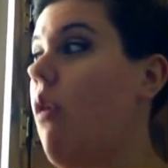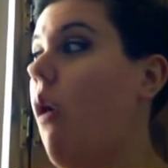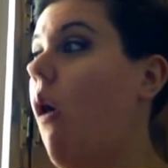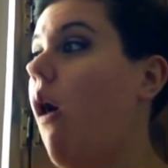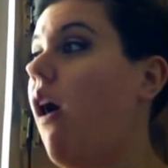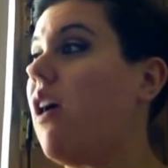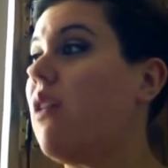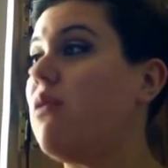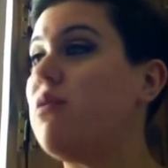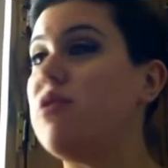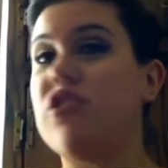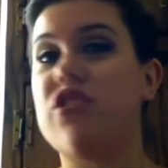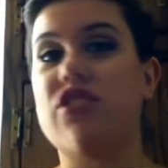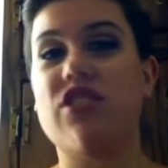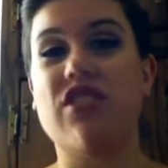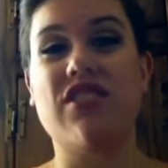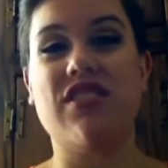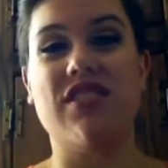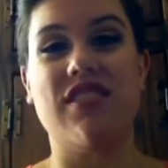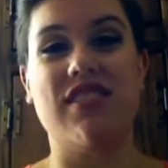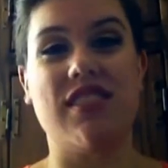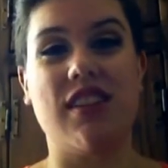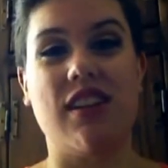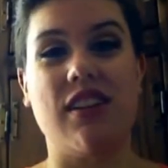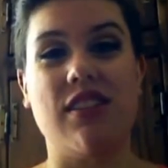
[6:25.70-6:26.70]
I was just
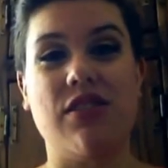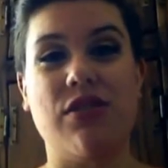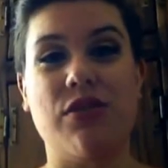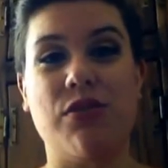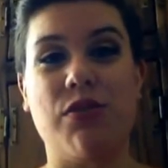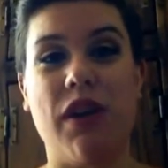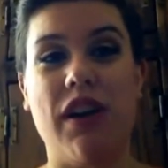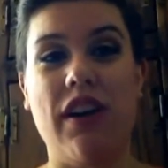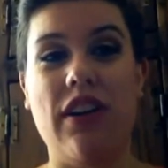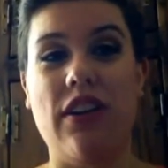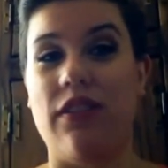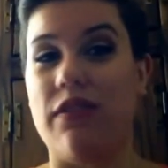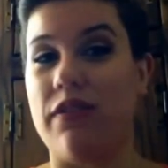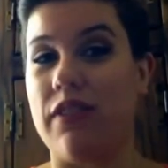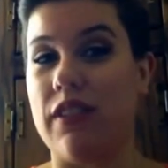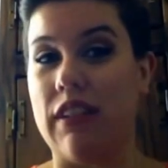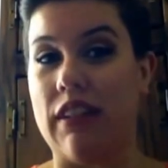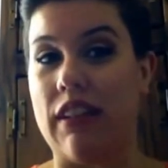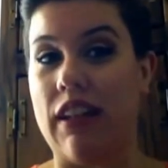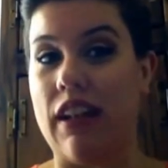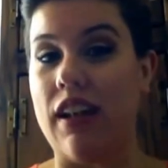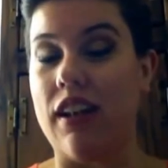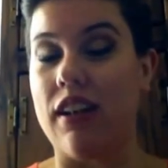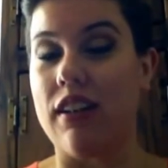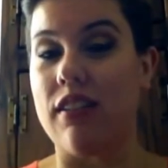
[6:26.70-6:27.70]
a size 12
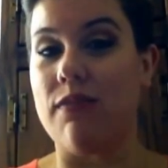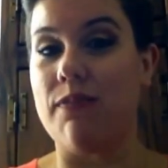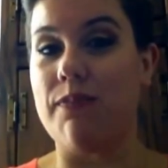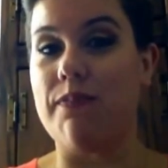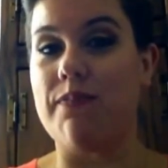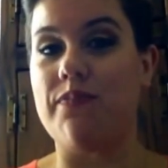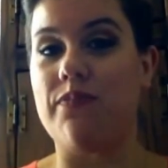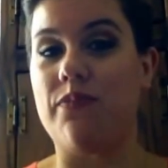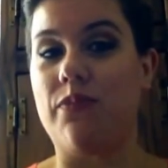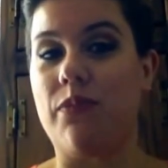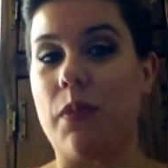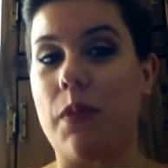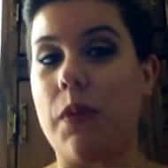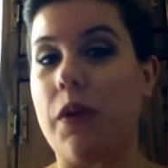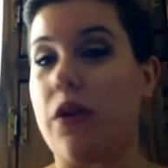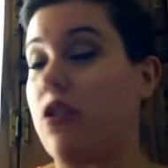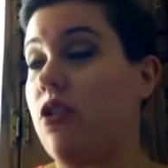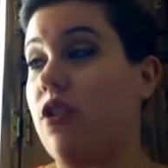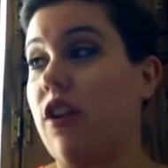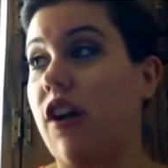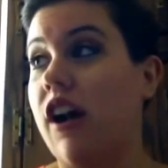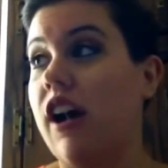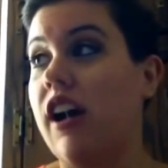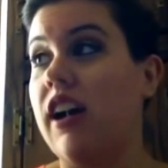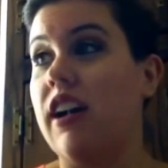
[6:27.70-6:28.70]
and like
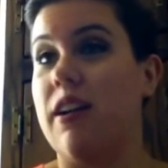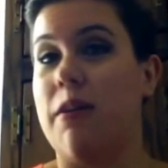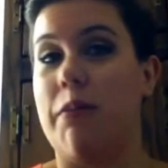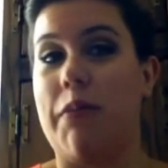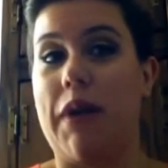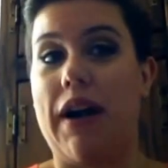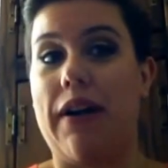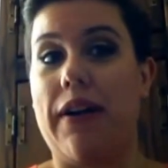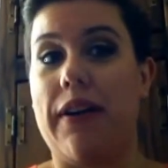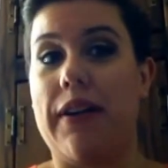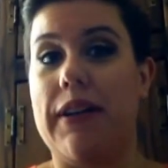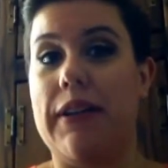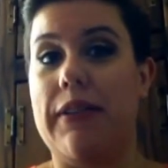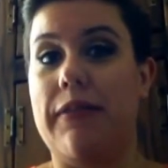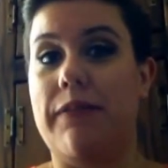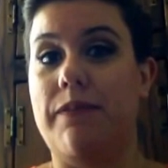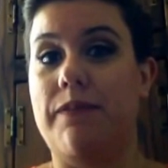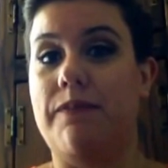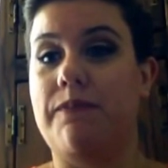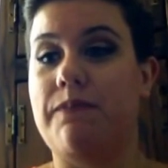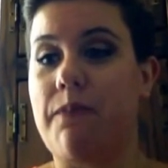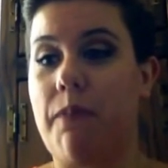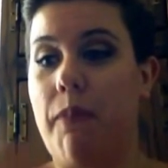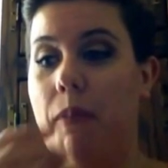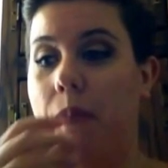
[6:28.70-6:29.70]
crying about it.
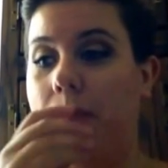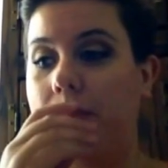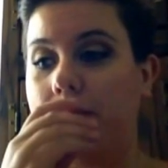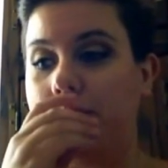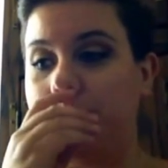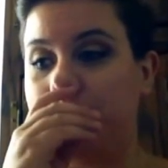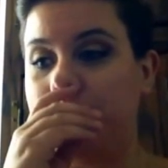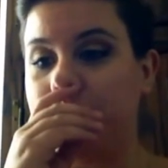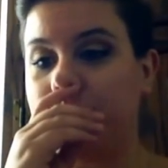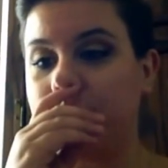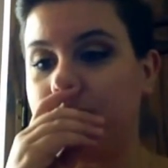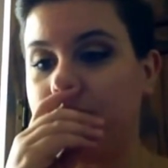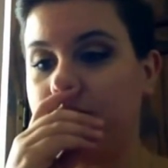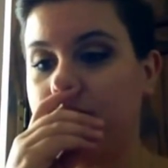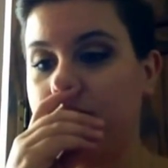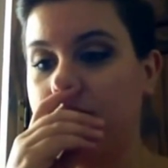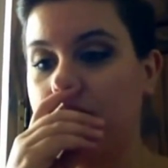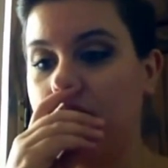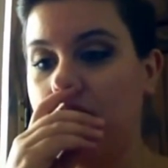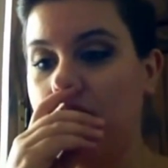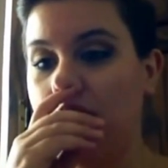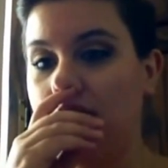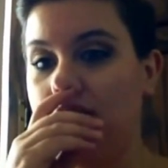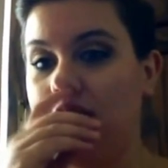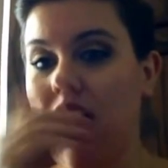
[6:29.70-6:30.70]

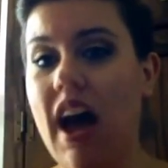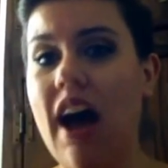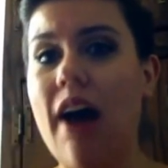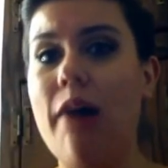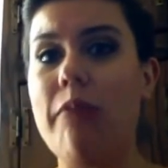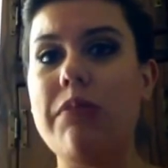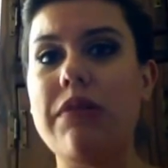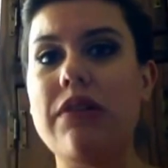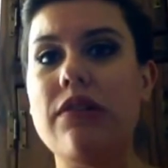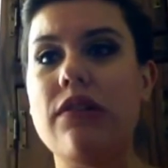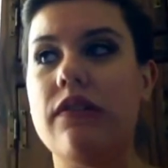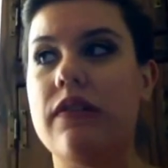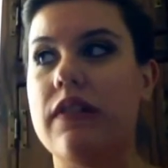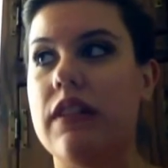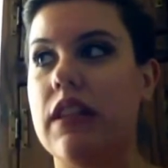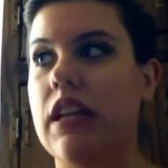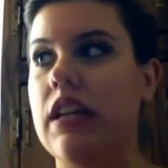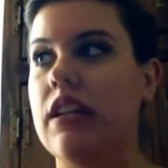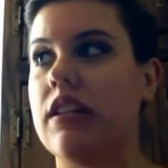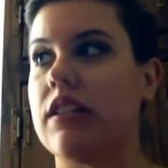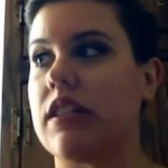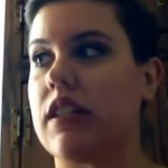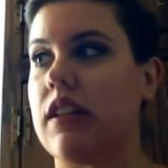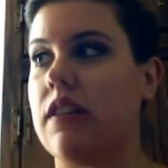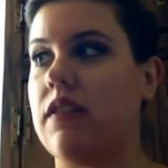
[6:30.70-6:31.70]
That happened over
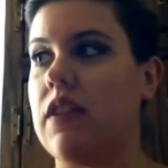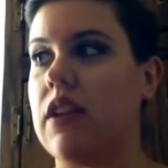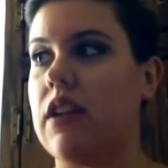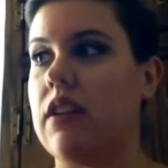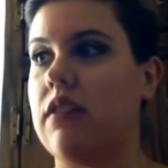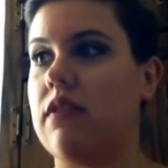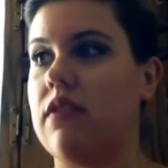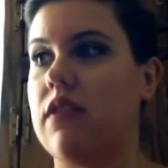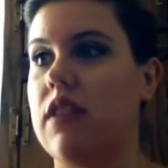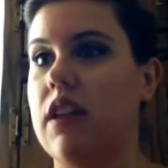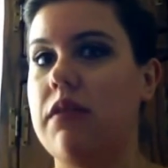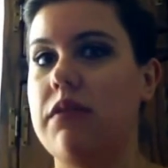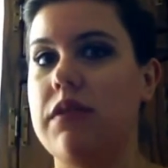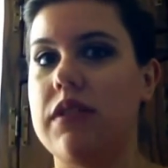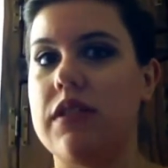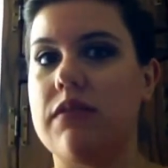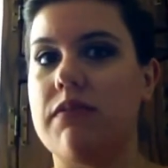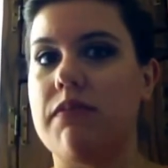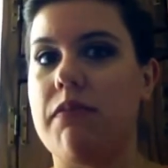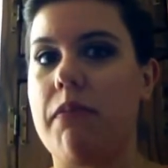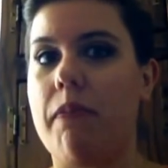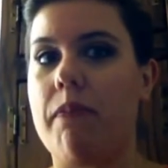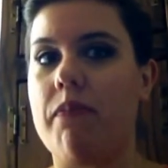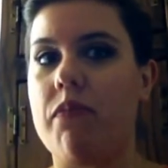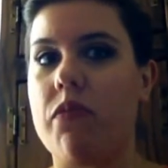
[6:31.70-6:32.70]
Thanksgiving. That was
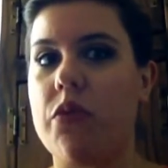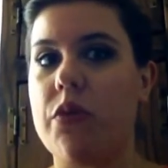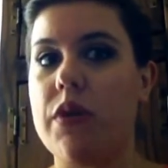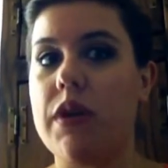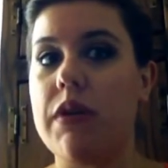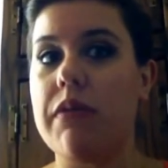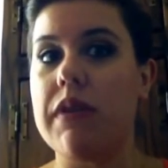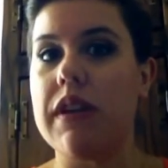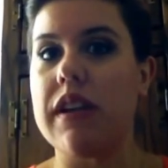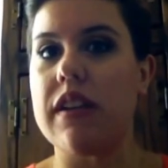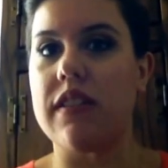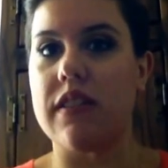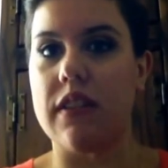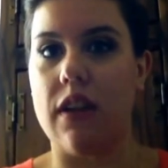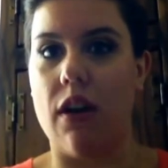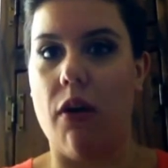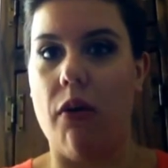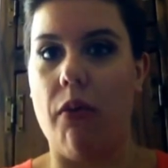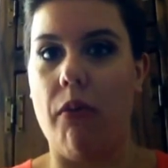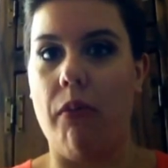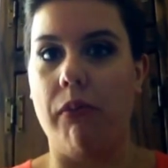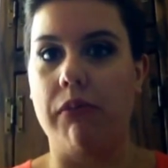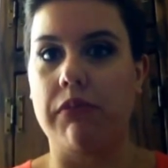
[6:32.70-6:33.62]
three weeks ago.